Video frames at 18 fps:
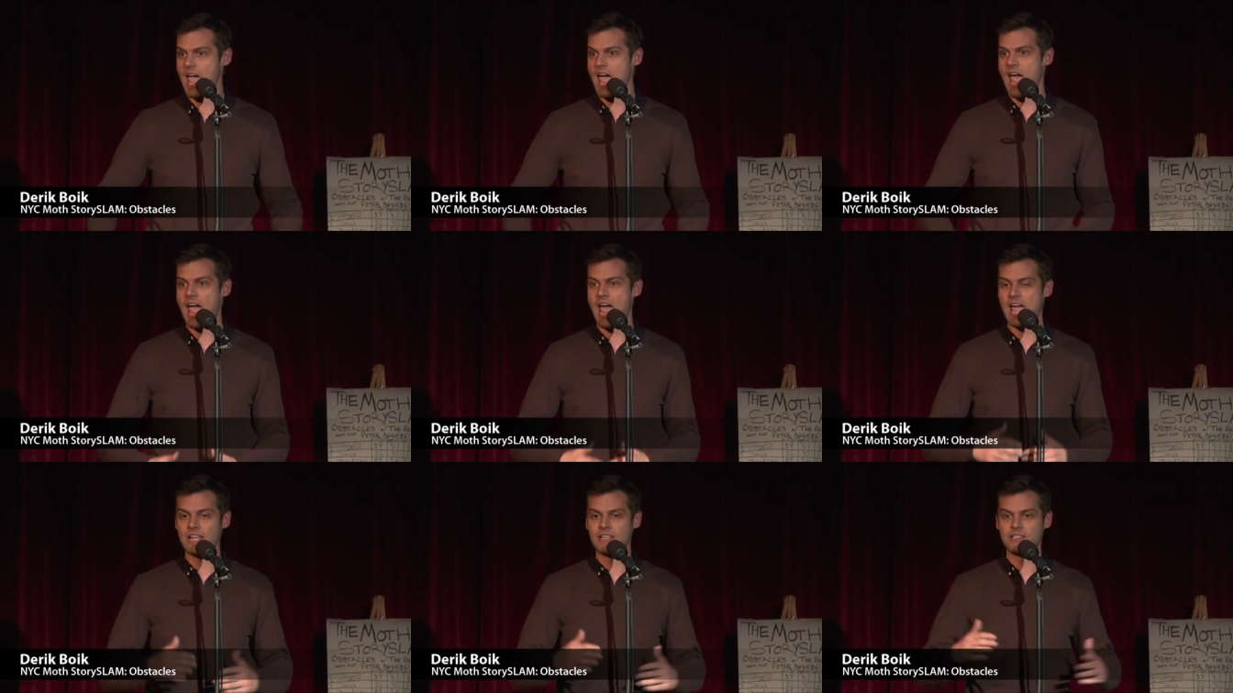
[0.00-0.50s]

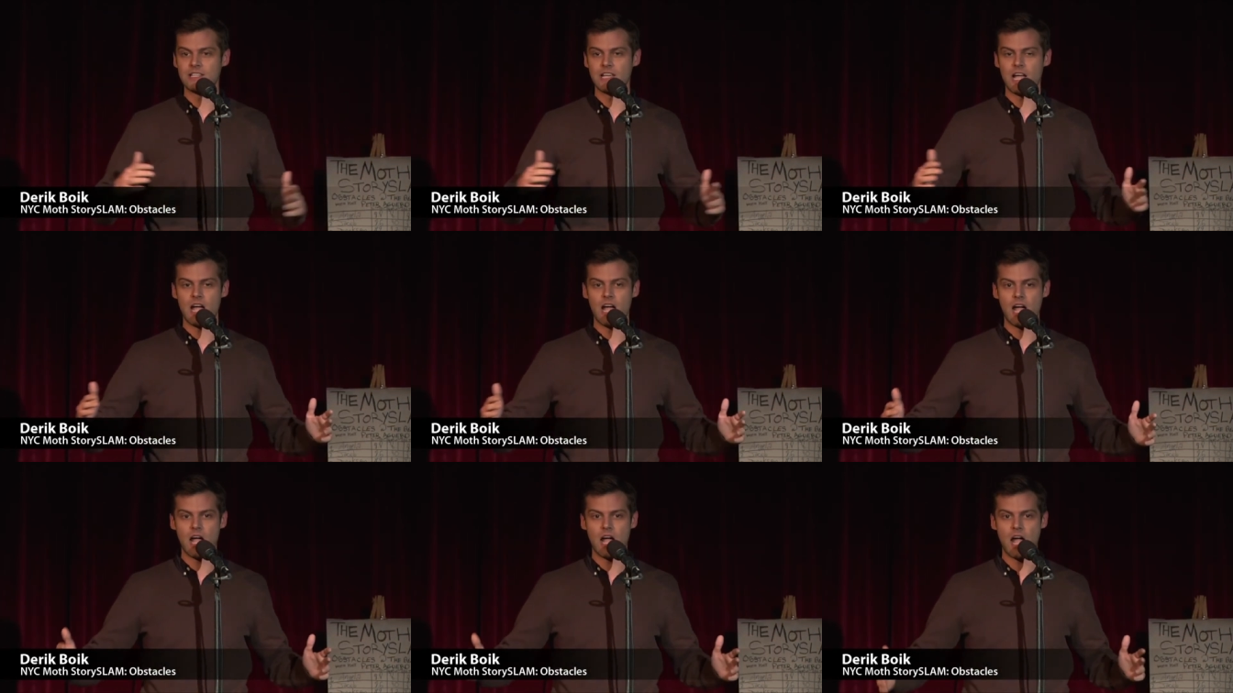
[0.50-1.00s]
and
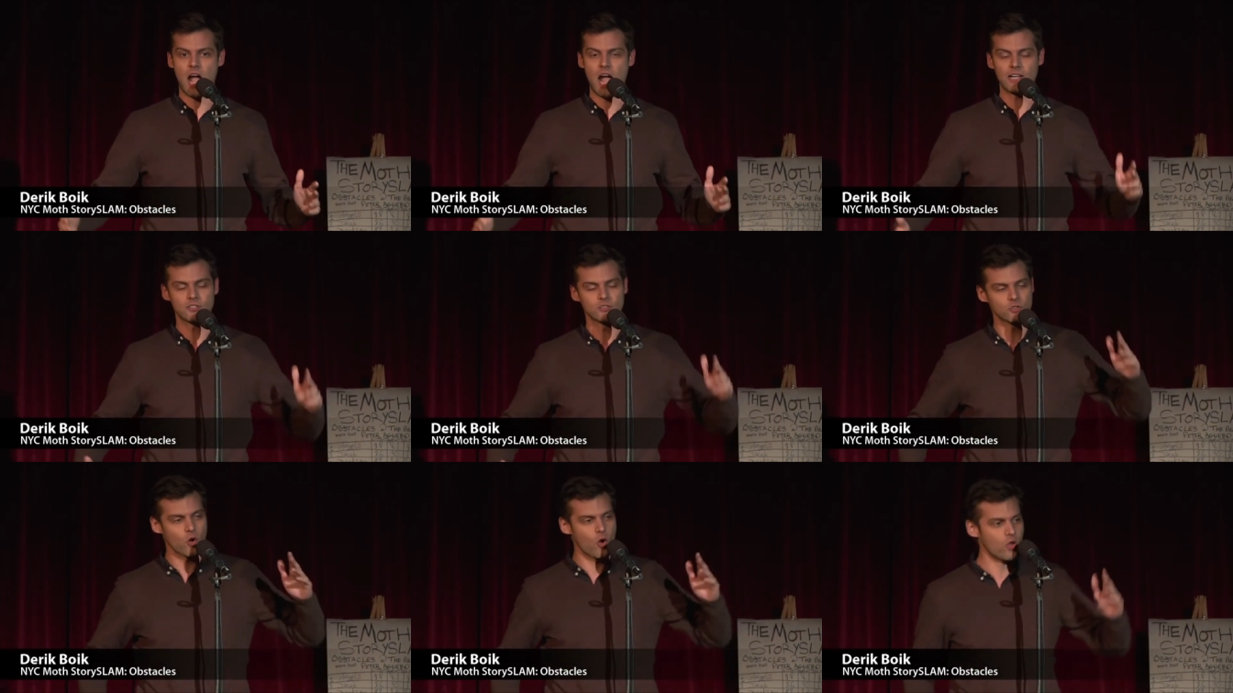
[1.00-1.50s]
I
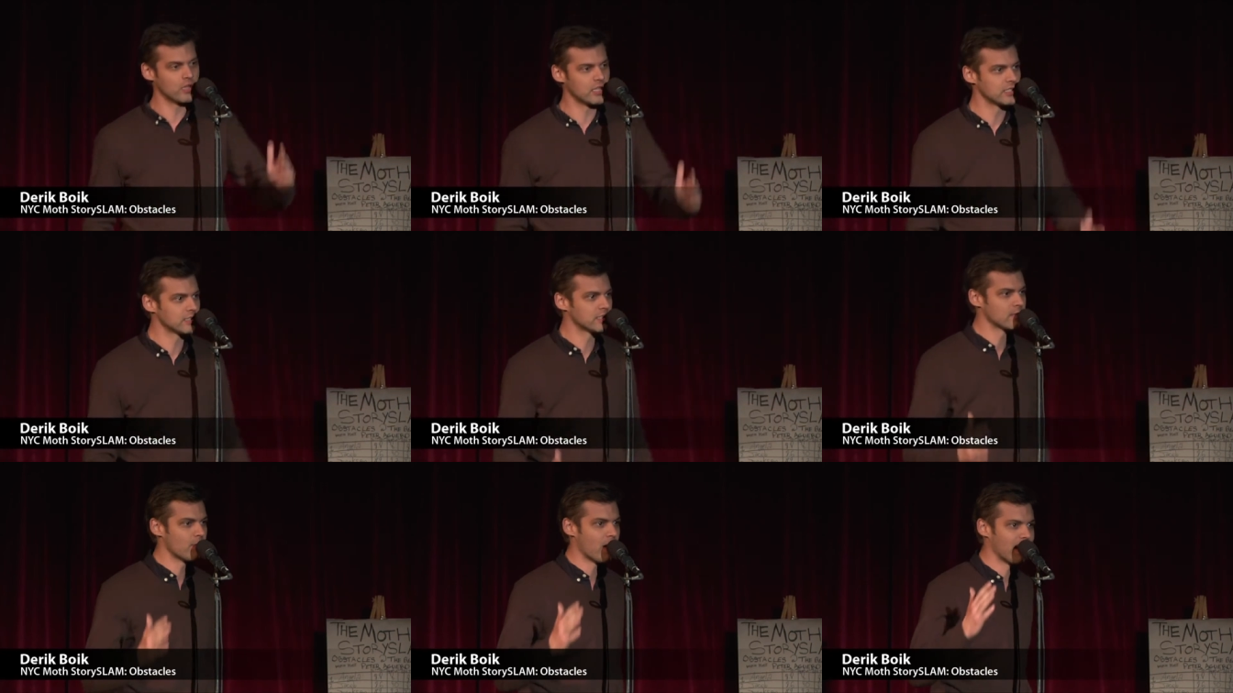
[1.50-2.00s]
stroll
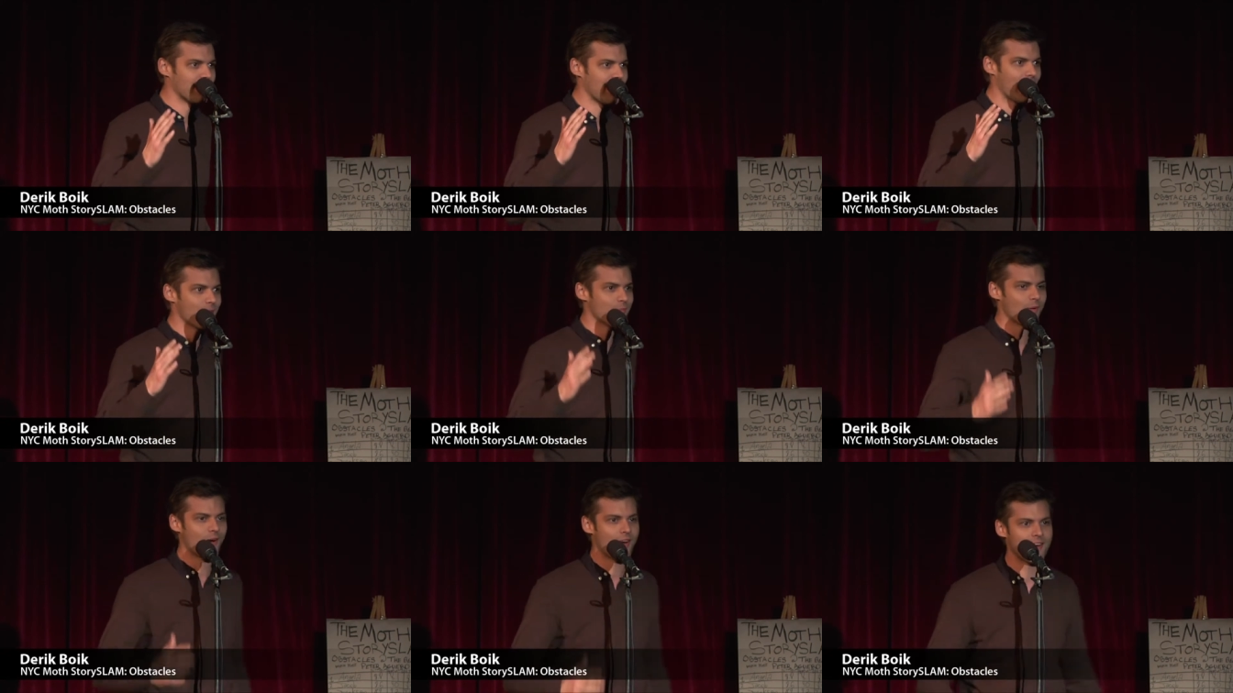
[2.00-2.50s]
into my
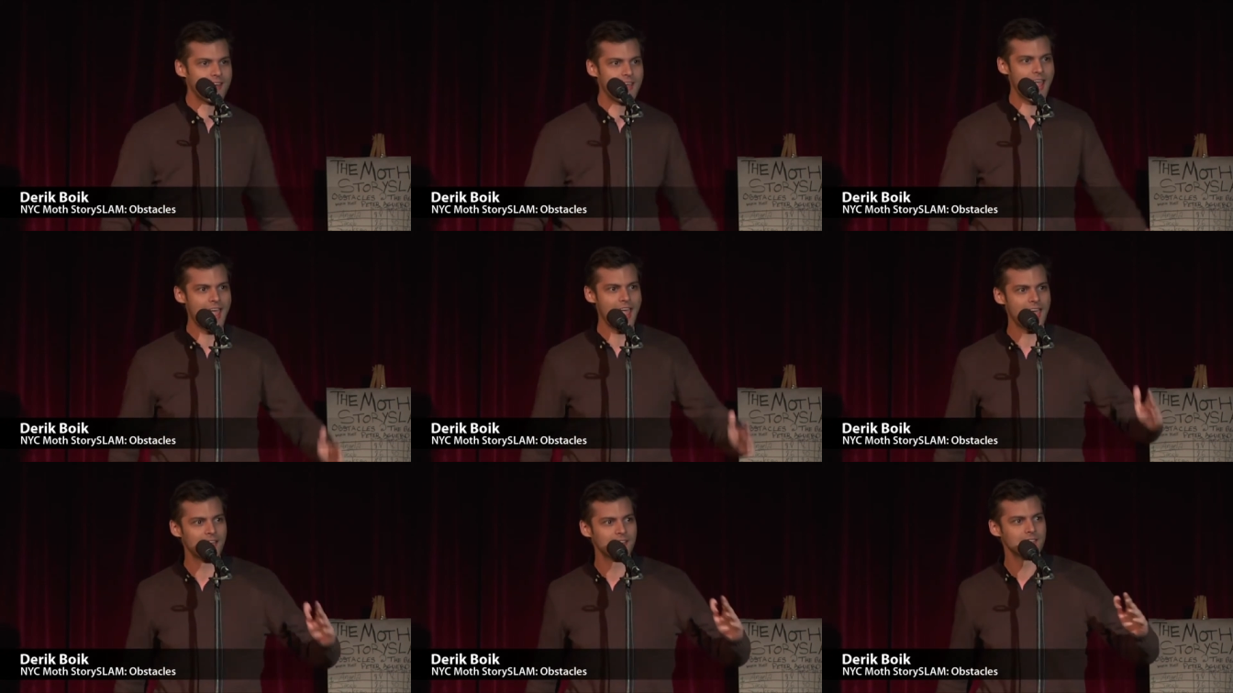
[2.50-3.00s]
library,
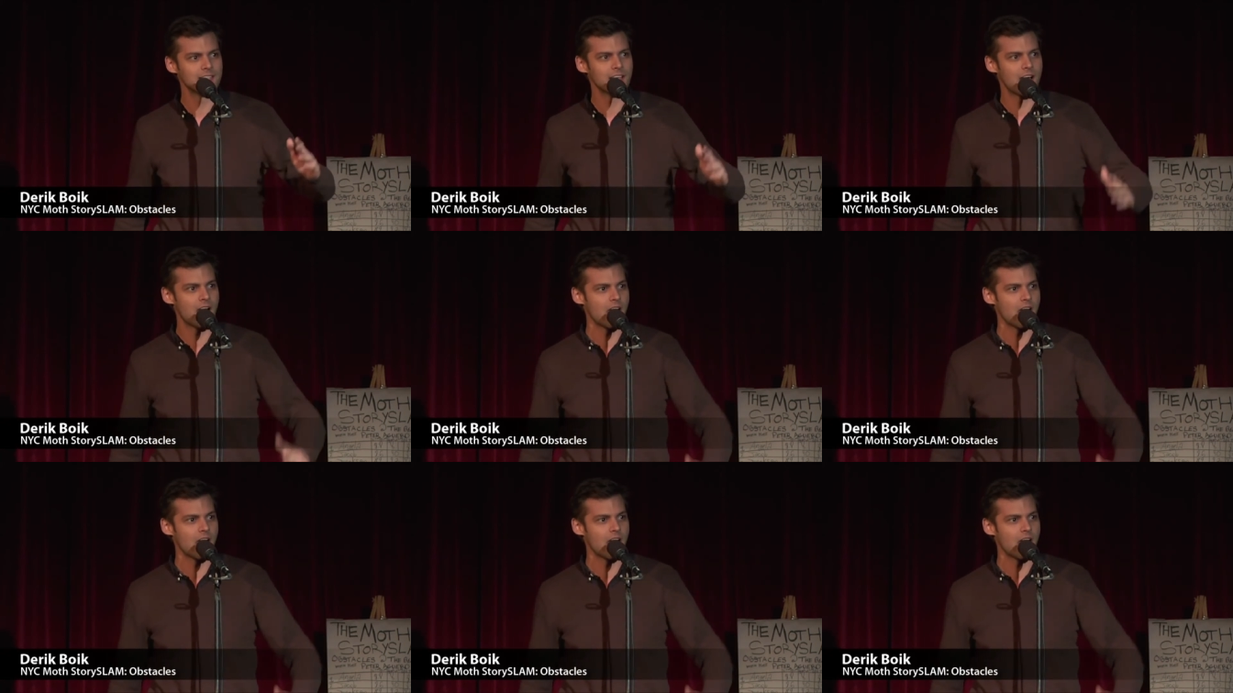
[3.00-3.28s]
and